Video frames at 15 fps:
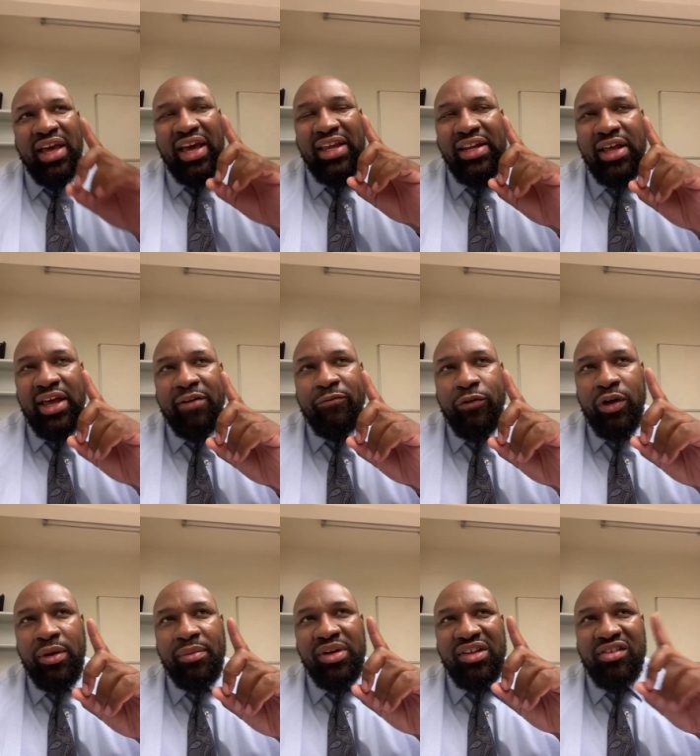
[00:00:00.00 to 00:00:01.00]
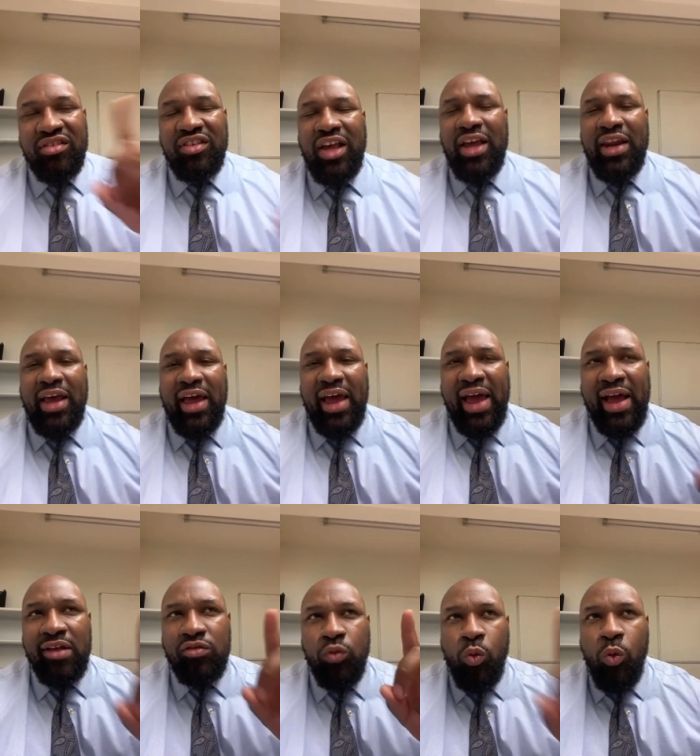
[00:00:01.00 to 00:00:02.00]
and for him to say that
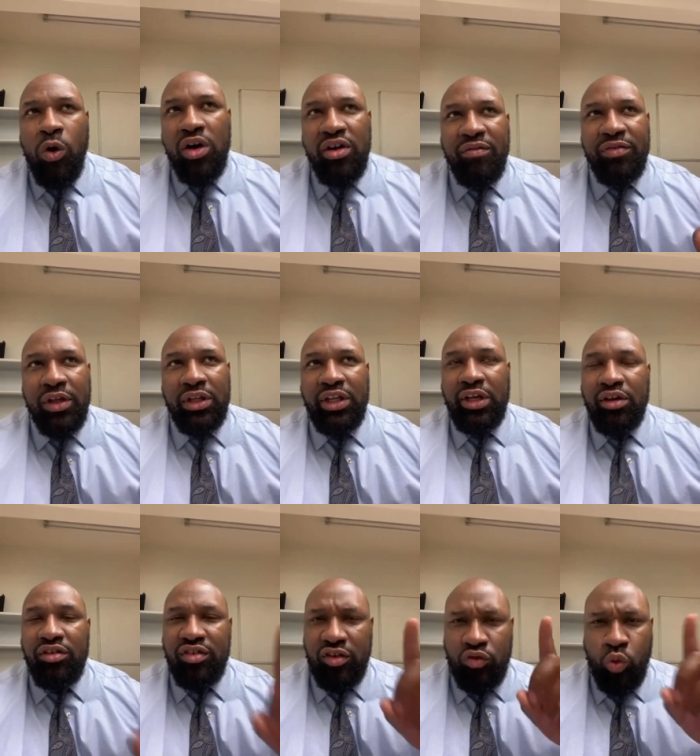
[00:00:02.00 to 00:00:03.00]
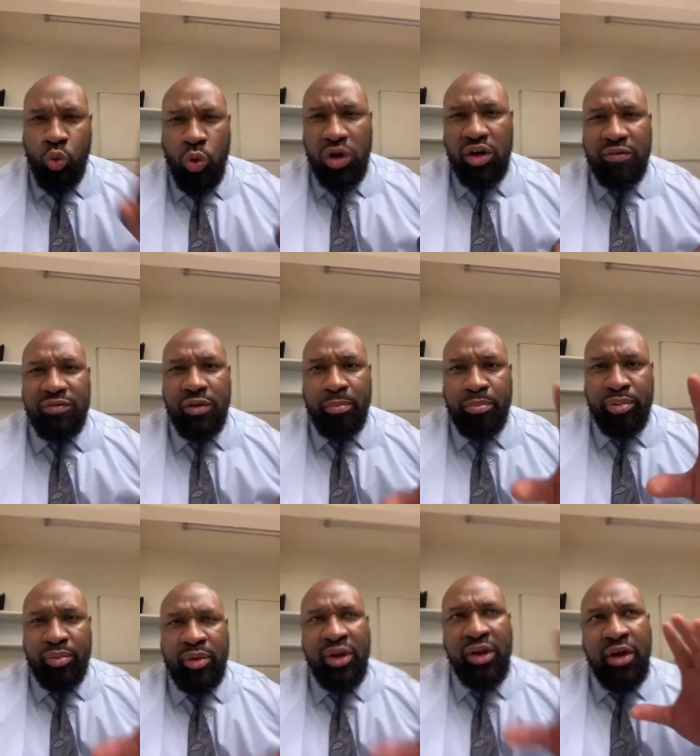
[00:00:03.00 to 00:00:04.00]
as one of the leaders, as one of the
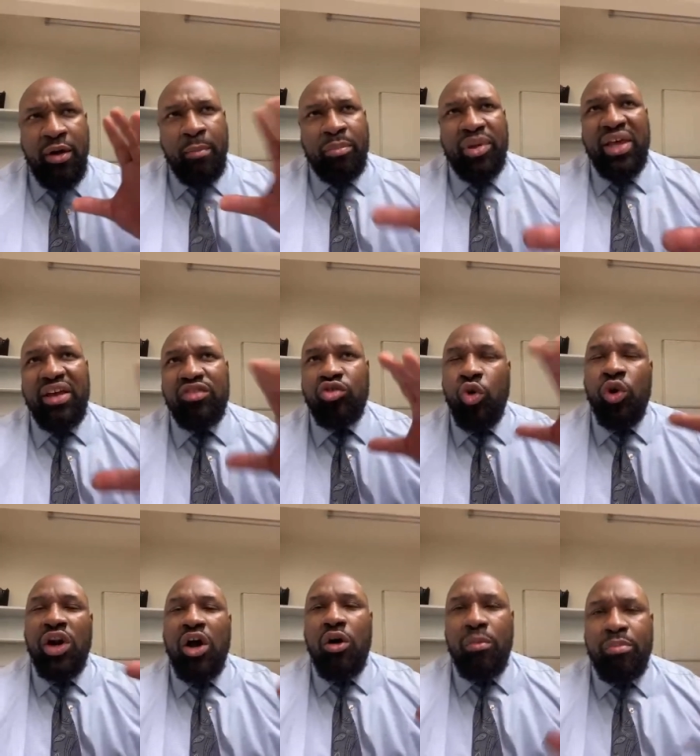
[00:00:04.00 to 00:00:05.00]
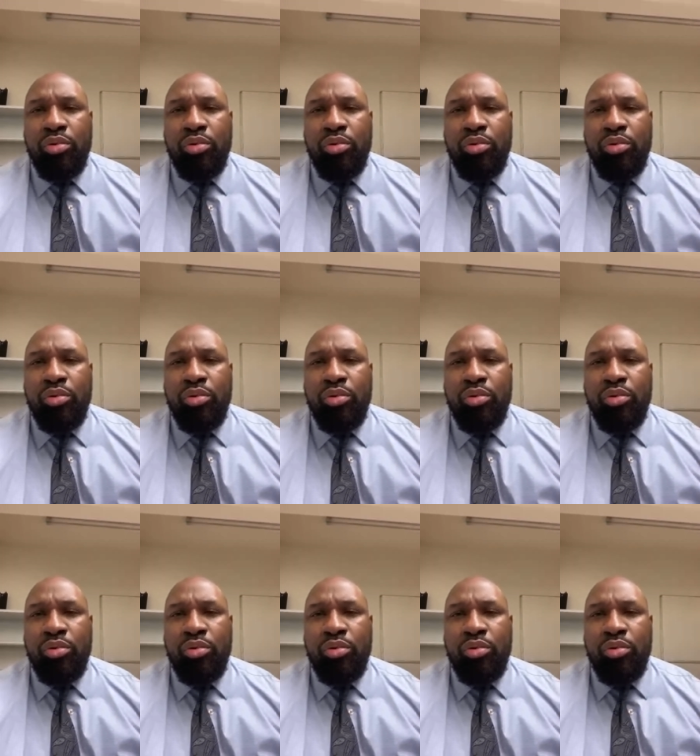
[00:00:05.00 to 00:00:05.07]
players on our